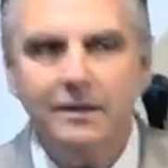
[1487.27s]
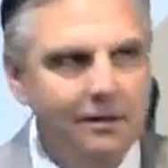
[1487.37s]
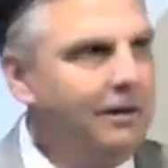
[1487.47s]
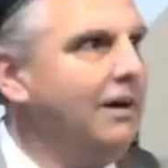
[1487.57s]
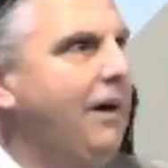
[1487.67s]

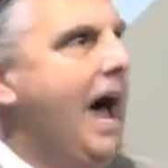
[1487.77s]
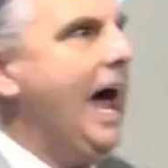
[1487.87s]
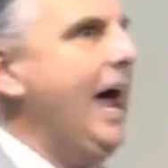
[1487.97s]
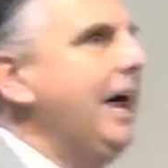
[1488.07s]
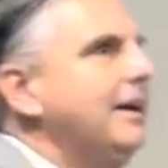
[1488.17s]
if I
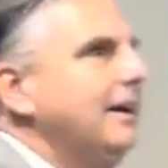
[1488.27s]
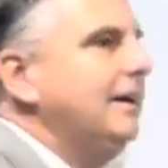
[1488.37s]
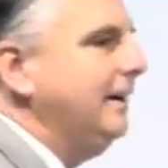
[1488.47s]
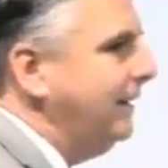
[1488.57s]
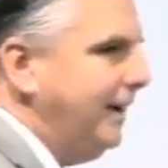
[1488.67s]
had,
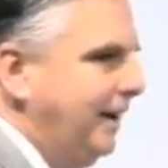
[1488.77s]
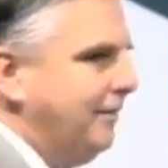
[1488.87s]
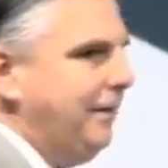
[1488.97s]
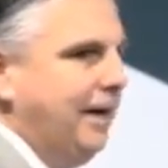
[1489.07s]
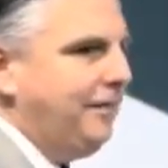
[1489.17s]
if,
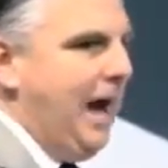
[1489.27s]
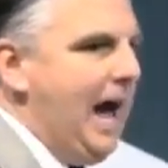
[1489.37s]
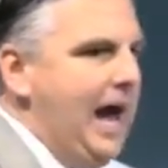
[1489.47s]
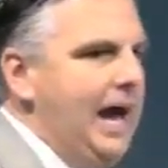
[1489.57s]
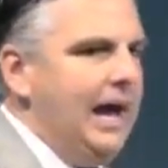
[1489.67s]
if I
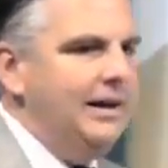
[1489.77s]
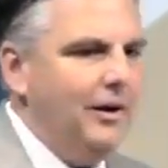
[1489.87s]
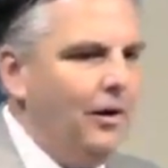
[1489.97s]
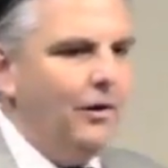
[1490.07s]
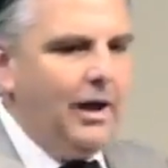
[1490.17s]
had,
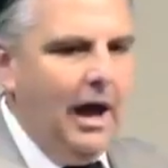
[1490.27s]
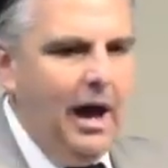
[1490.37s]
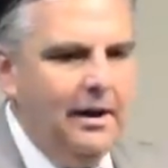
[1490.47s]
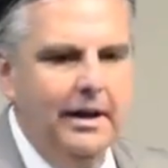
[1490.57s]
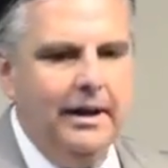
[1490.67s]
oh God,